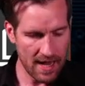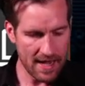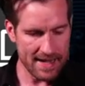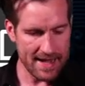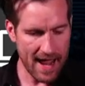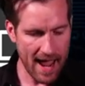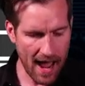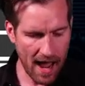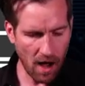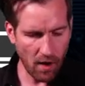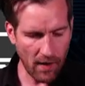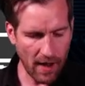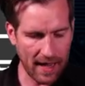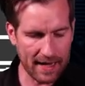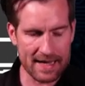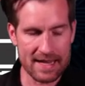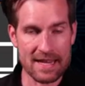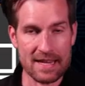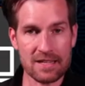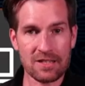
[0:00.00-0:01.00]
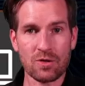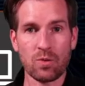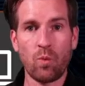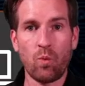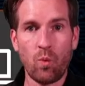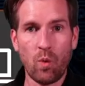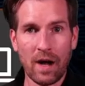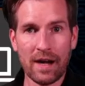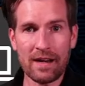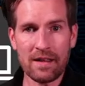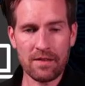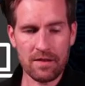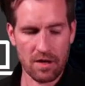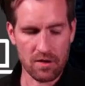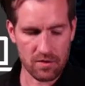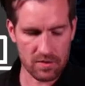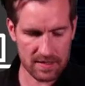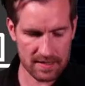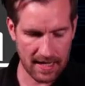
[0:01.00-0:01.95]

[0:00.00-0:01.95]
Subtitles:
Now at each one of those